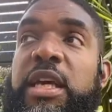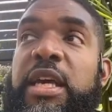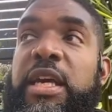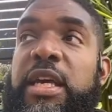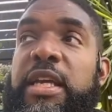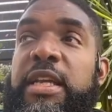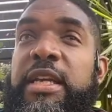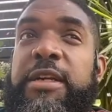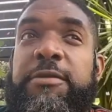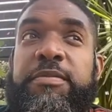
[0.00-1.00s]
And
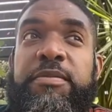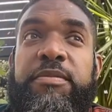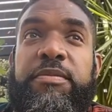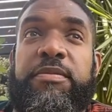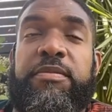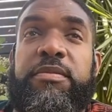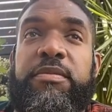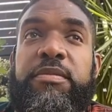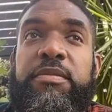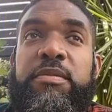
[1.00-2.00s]
um,
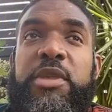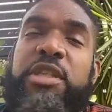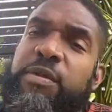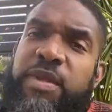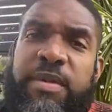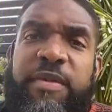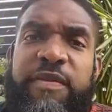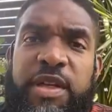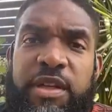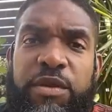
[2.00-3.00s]
she would send me
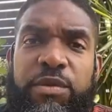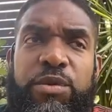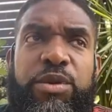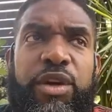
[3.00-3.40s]
videos